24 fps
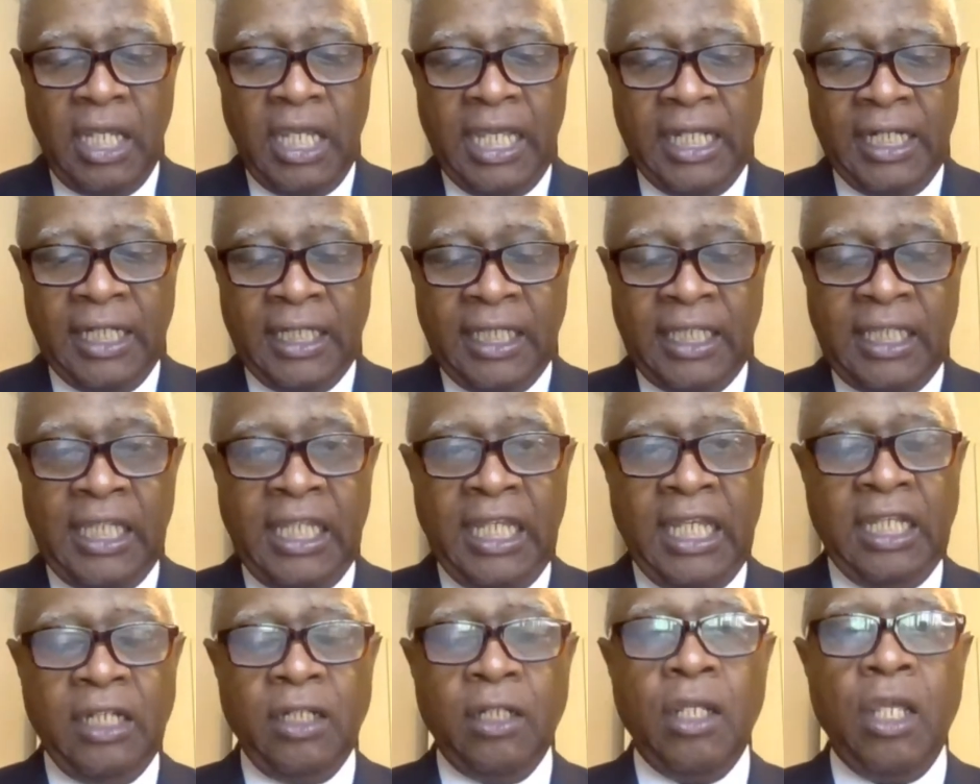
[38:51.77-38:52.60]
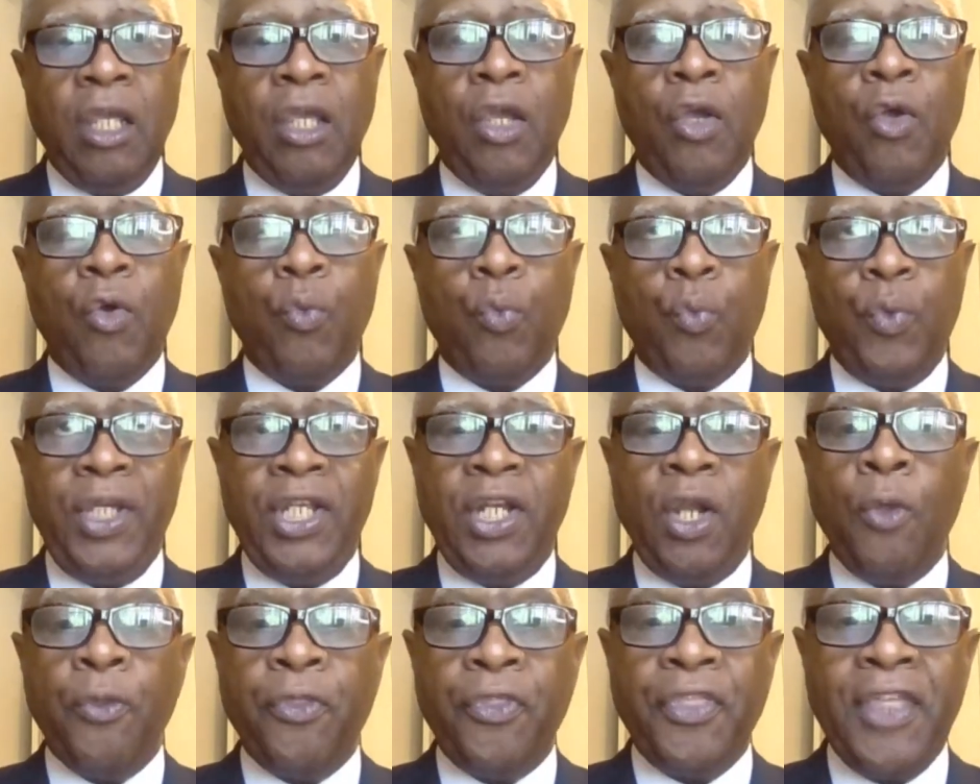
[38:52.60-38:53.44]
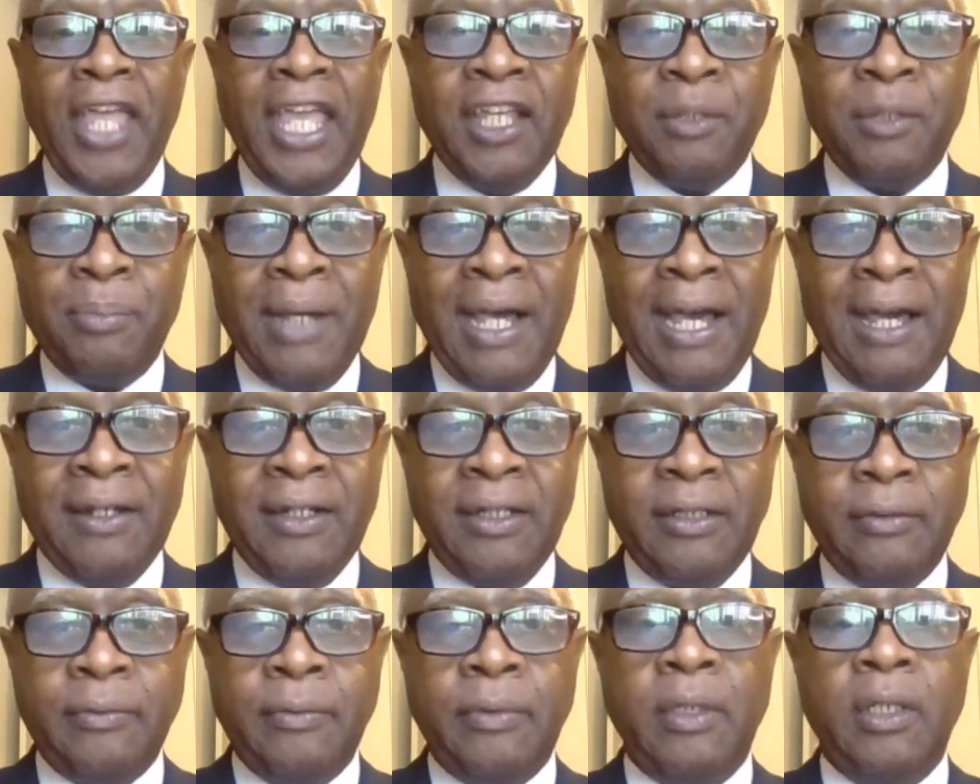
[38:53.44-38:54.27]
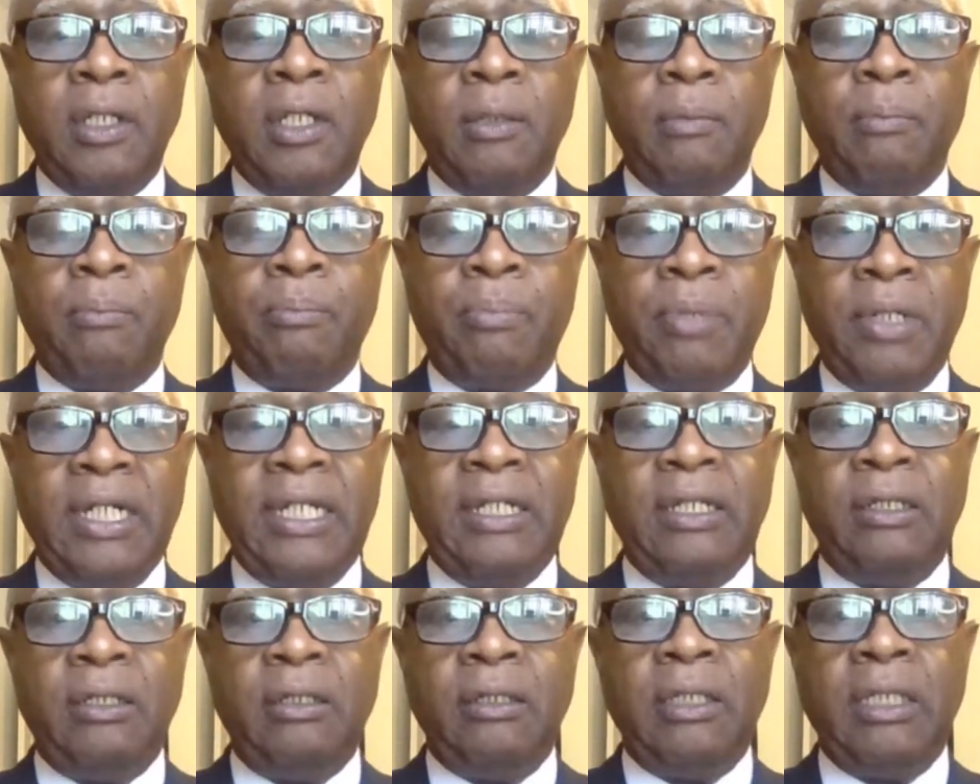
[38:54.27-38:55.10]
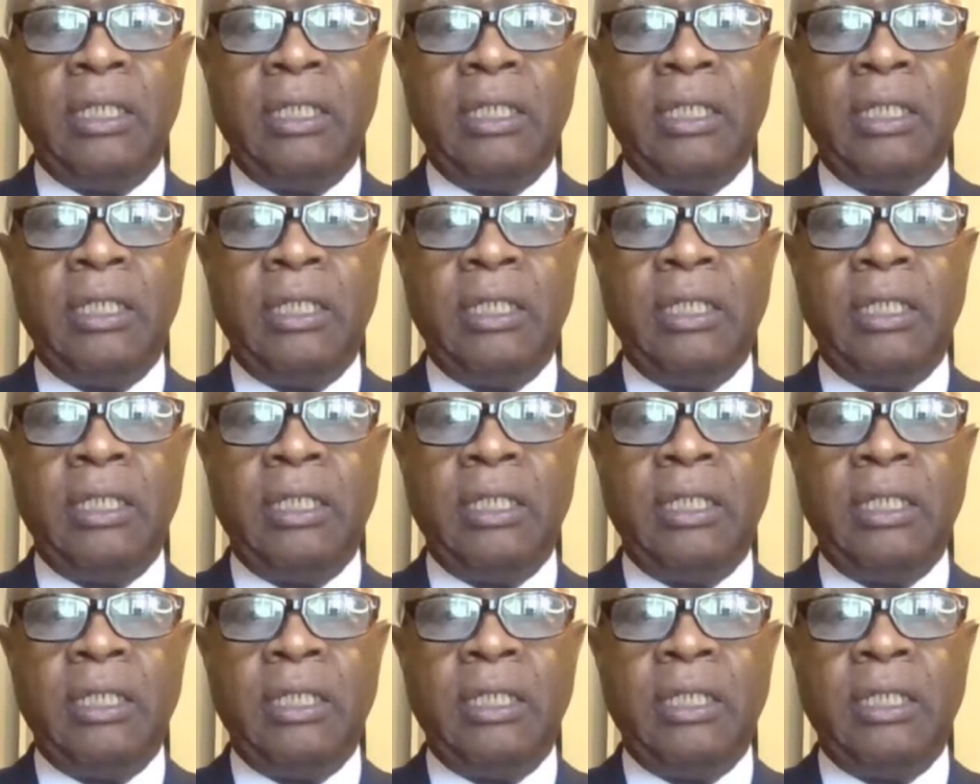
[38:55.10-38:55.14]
And again, we don't think about it, but